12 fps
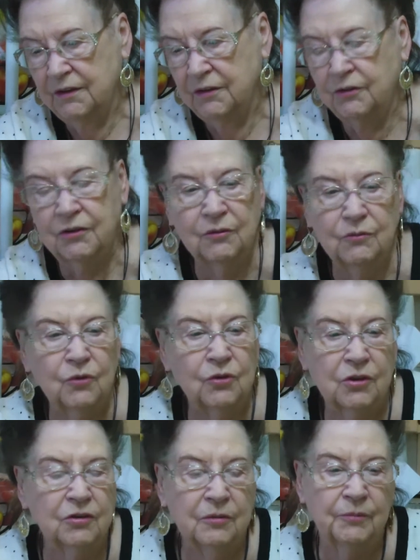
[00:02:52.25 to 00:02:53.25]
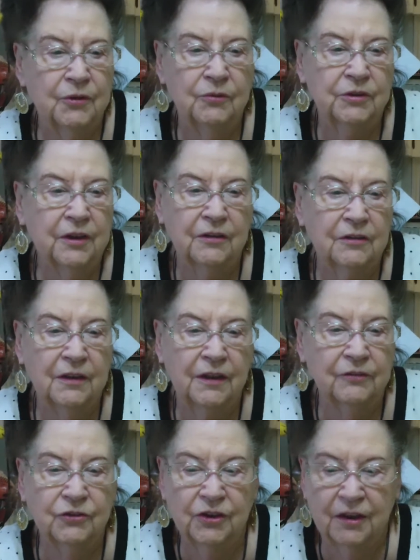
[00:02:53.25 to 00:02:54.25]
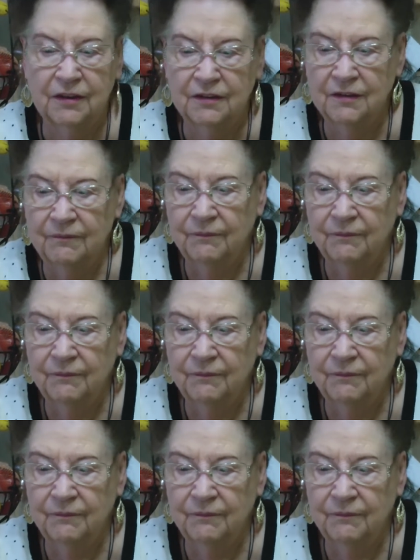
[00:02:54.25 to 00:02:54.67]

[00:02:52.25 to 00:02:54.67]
You can't walk on the boat without a life jacket.